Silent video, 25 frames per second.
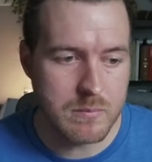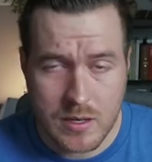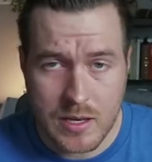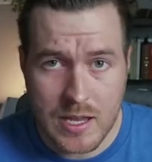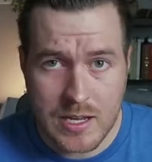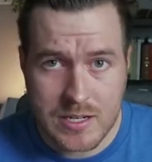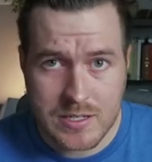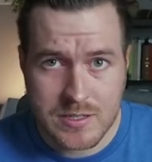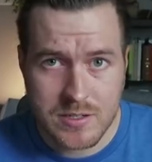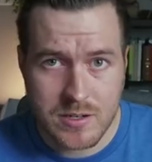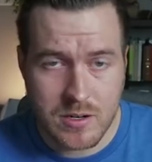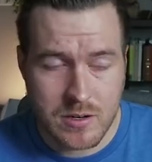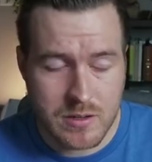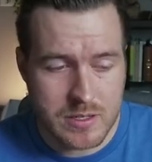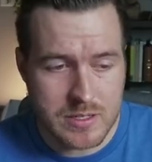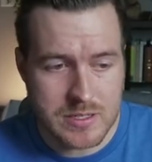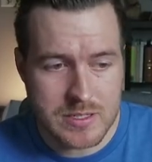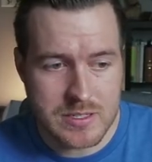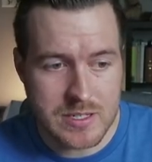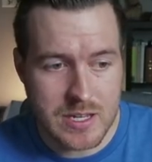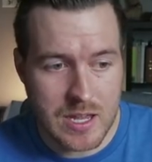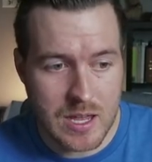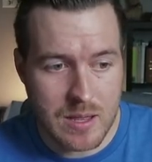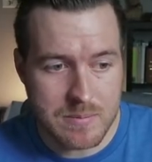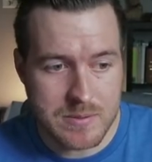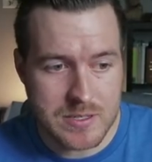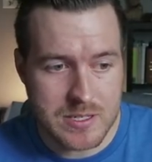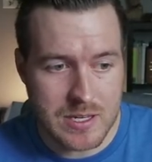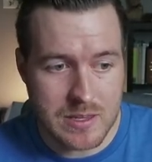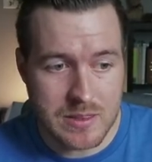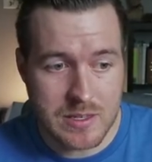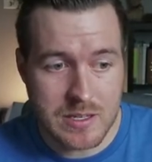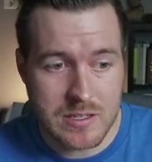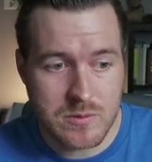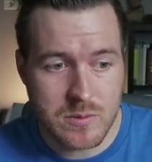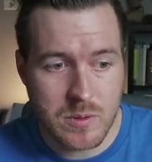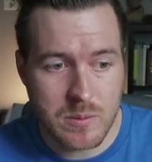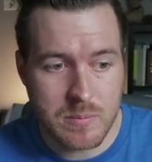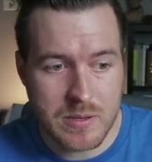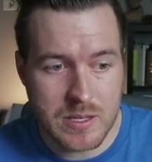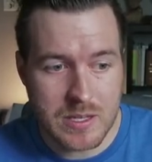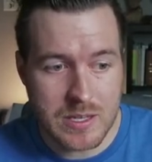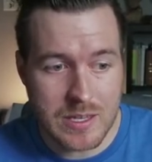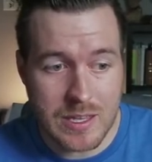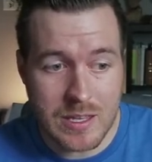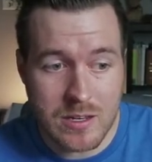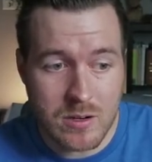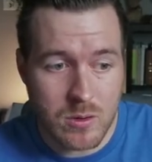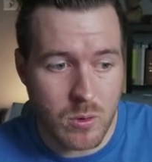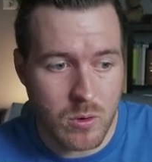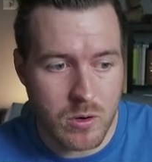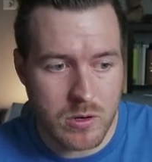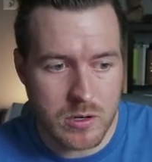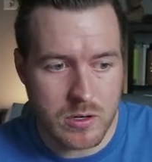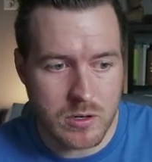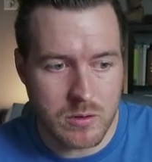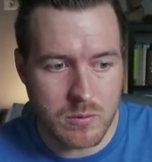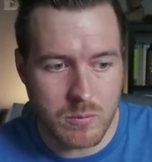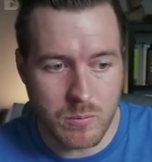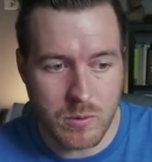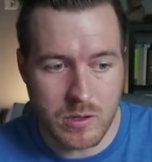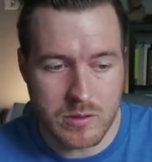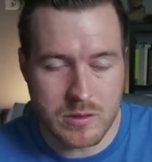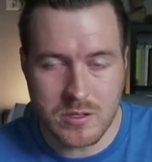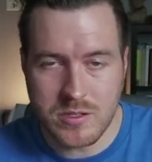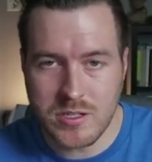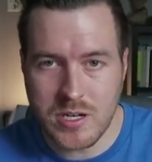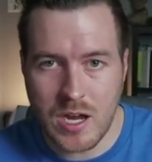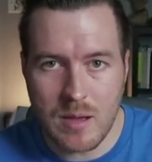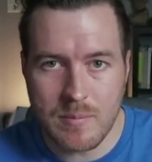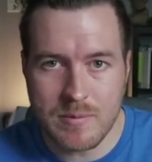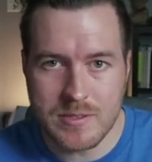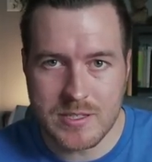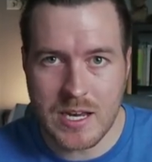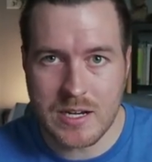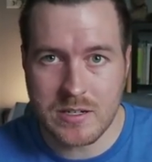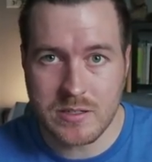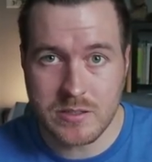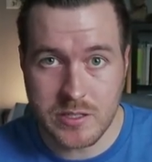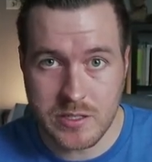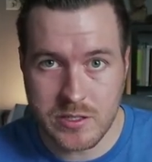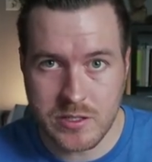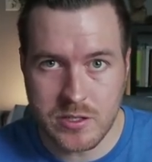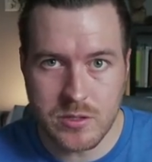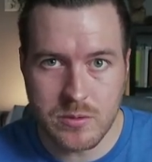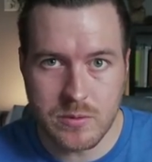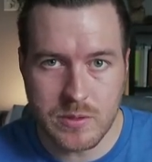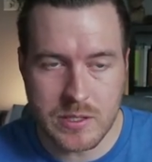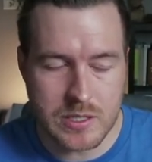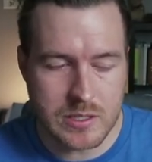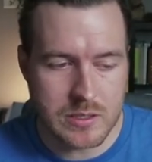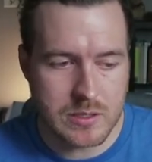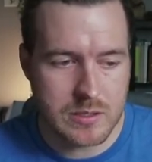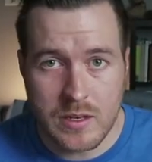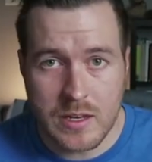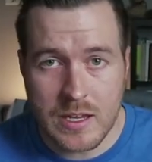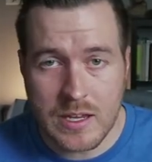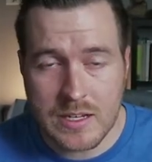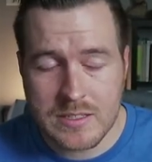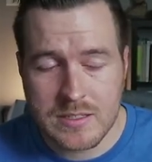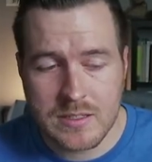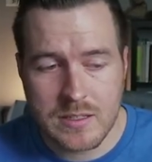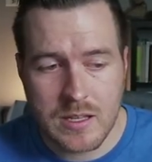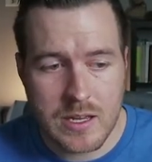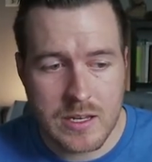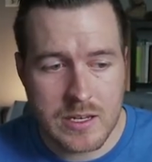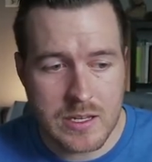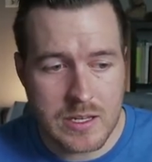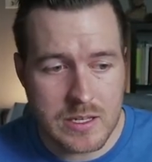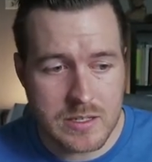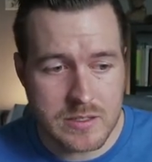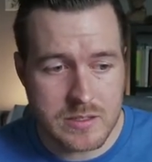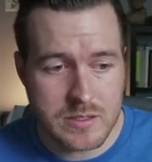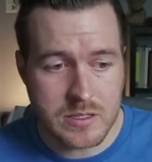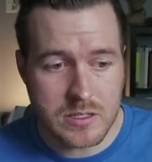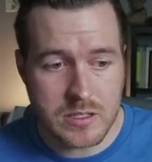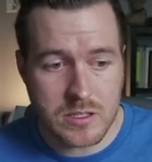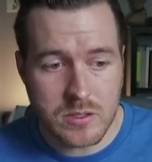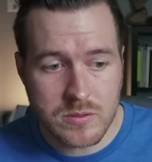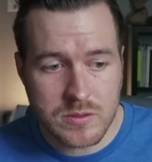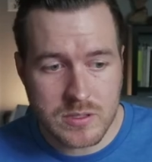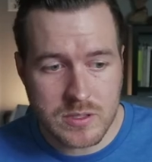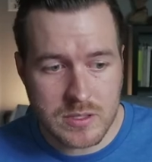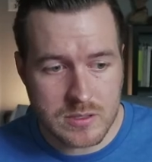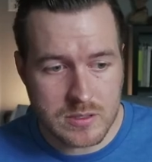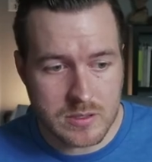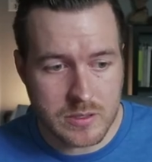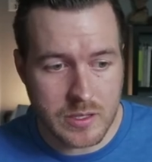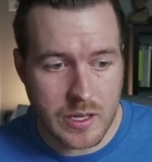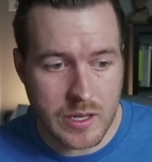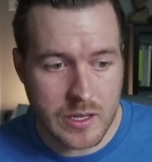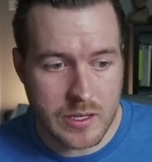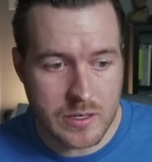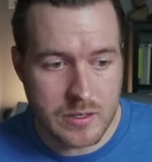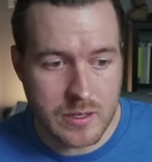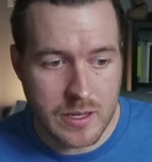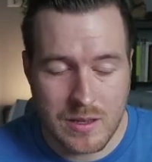Next are the steps, and these will be in order what the job is actually doing. The next line is the uses line.